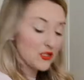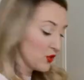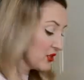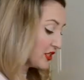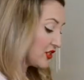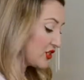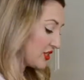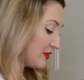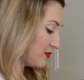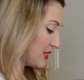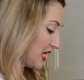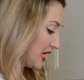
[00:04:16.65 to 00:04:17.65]
or a
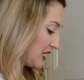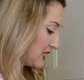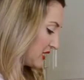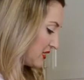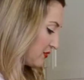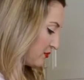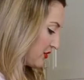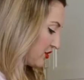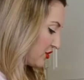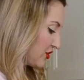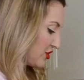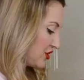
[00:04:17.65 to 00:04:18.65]
cheap date,
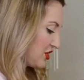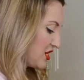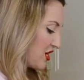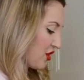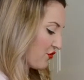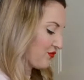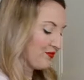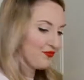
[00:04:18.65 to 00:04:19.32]
which, you know,